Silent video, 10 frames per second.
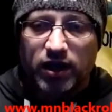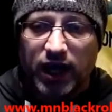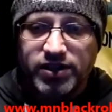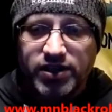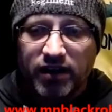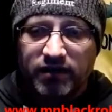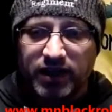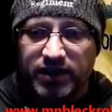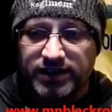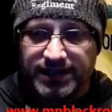HIV
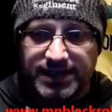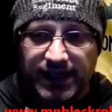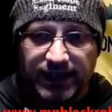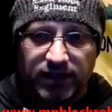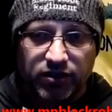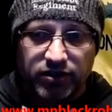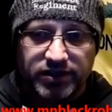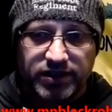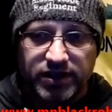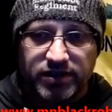is a deadlier
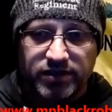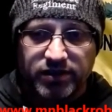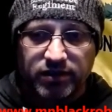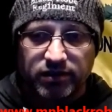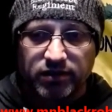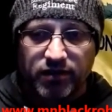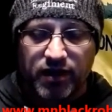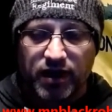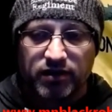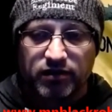disease
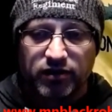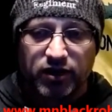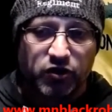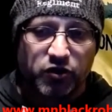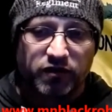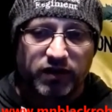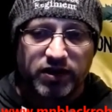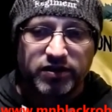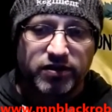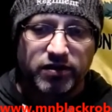than the Coof
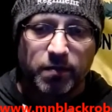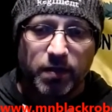is.